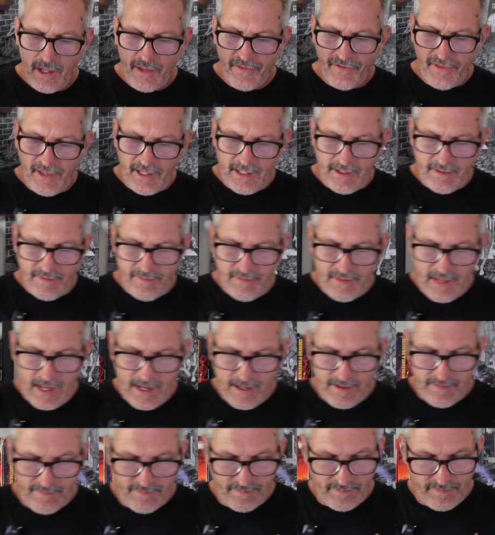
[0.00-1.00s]

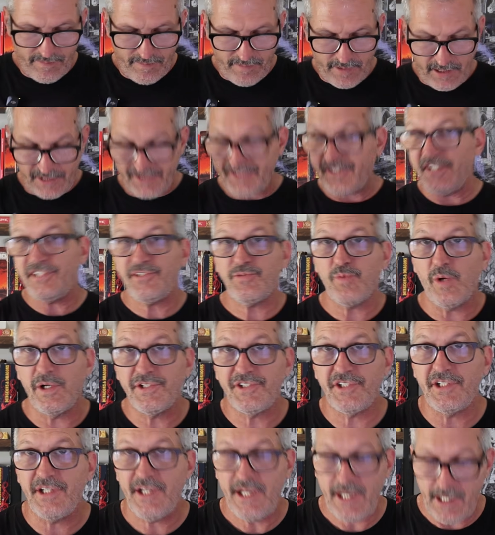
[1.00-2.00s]
because this
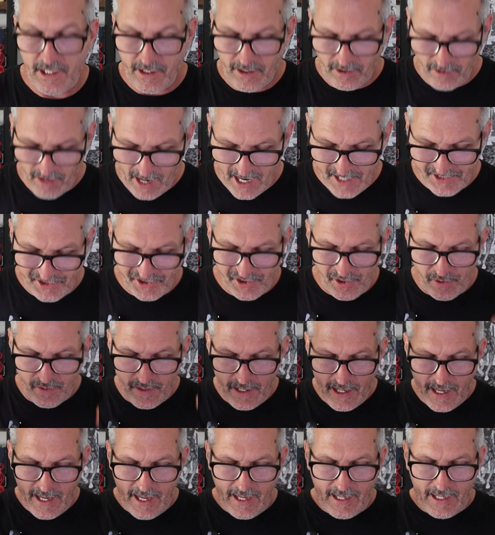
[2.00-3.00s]
wasn't here, right?
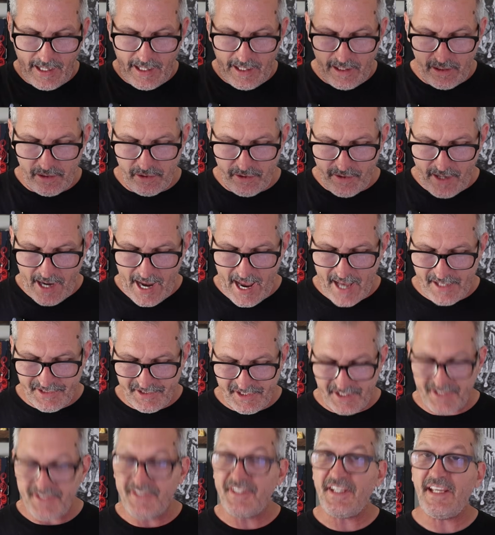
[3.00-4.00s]
So a healer
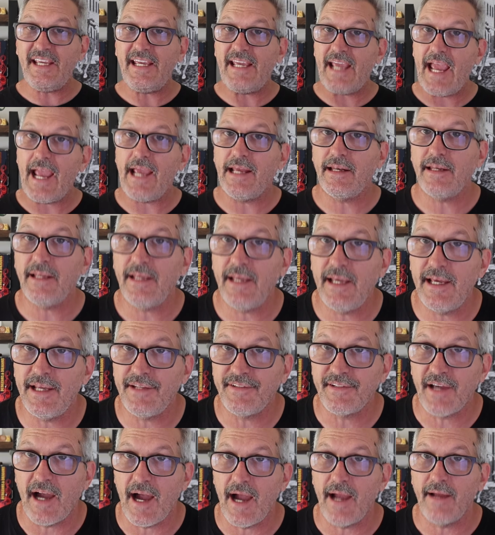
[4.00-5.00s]
has a D8
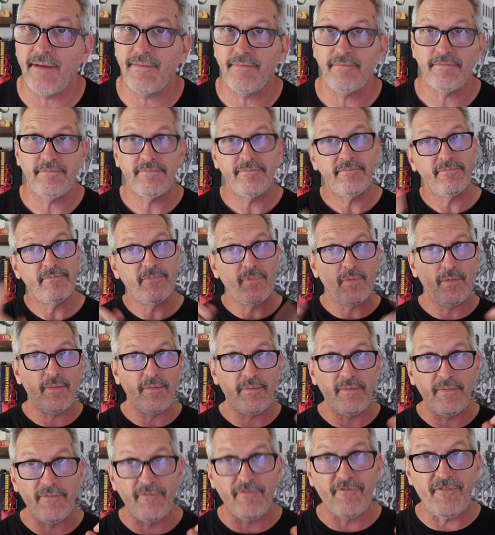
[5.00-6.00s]
hit die.
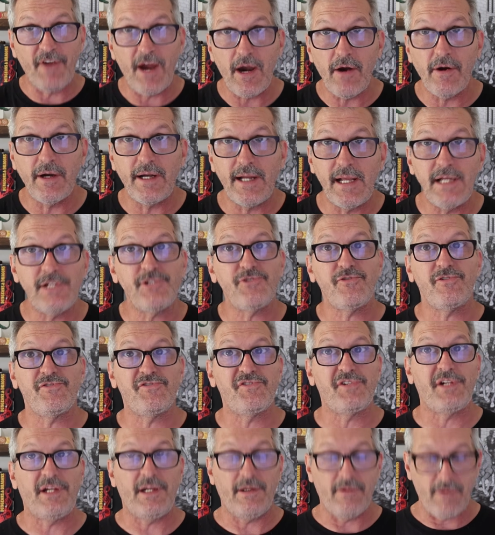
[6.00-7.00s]
Very
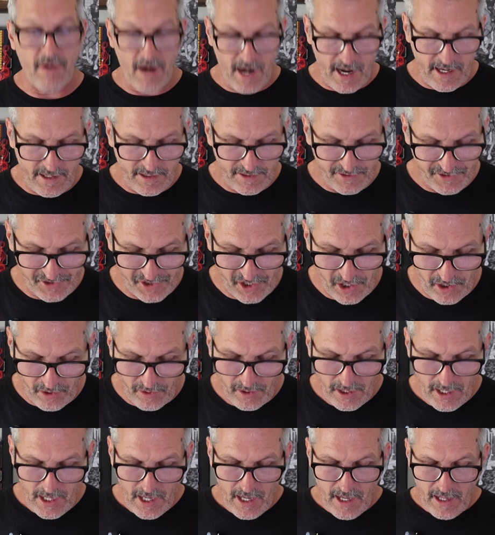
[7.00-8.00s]
interesting, right?
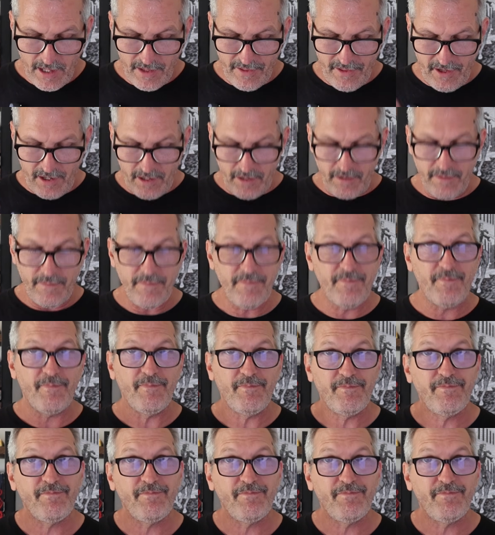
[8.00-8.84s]
So they're